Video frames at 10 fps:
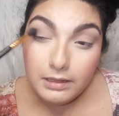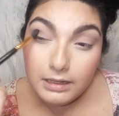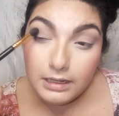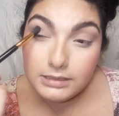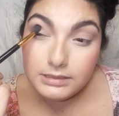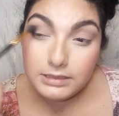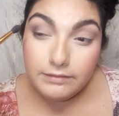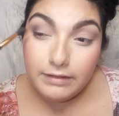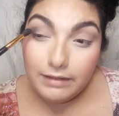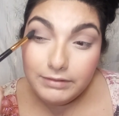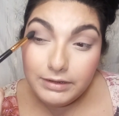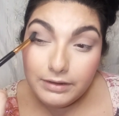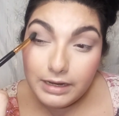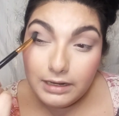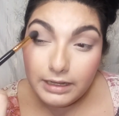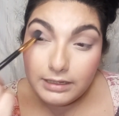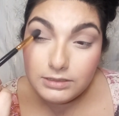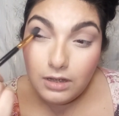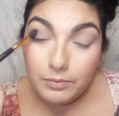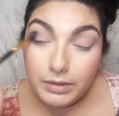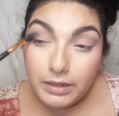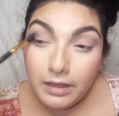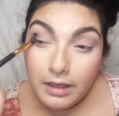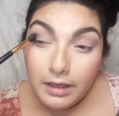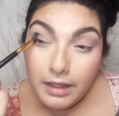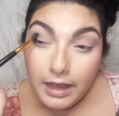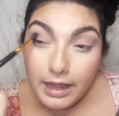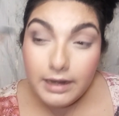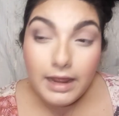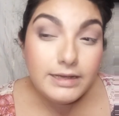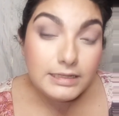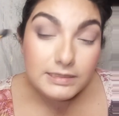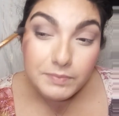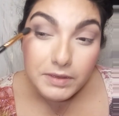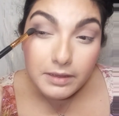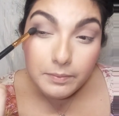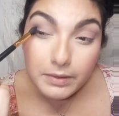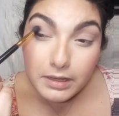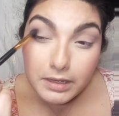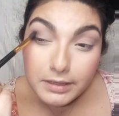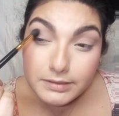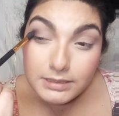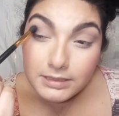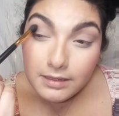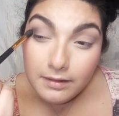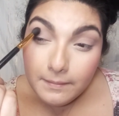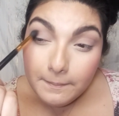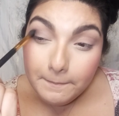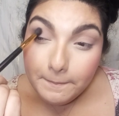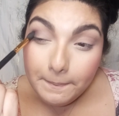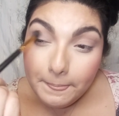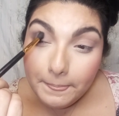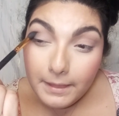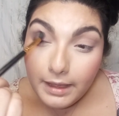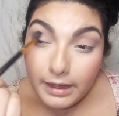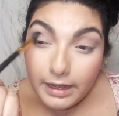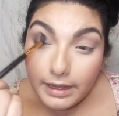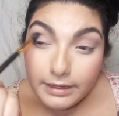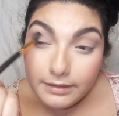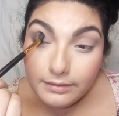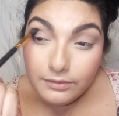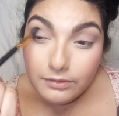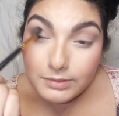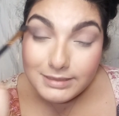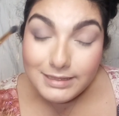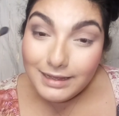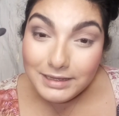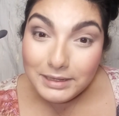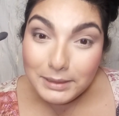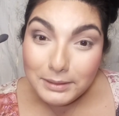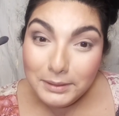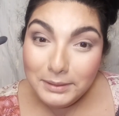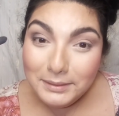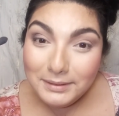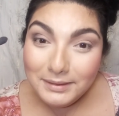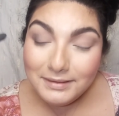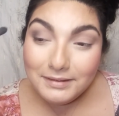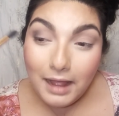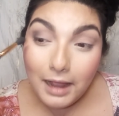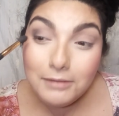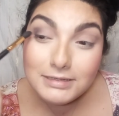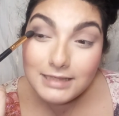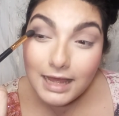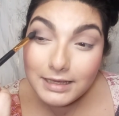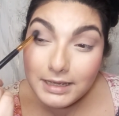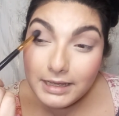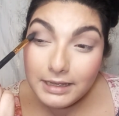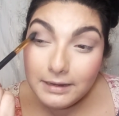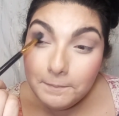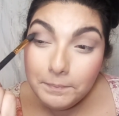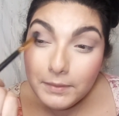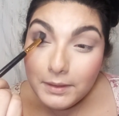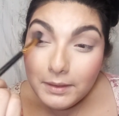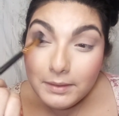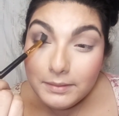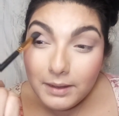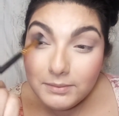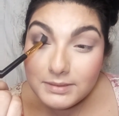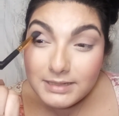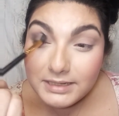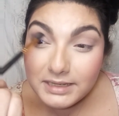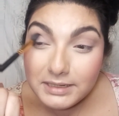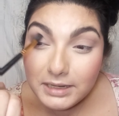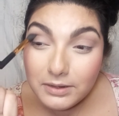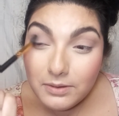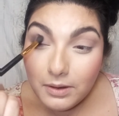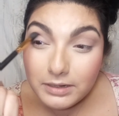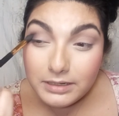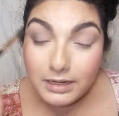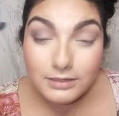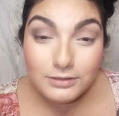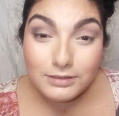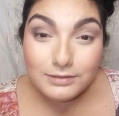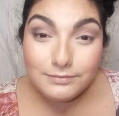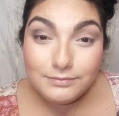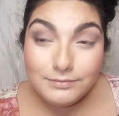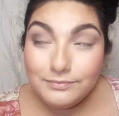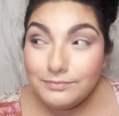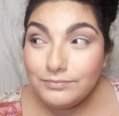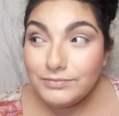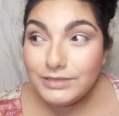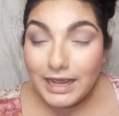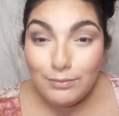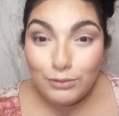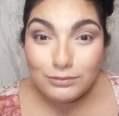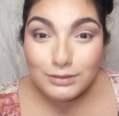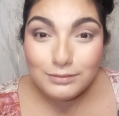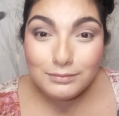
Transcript: instead of having your kid like a zombie. And I can speak because I was that kid. I was that kid that was like in kindergarten under the tables.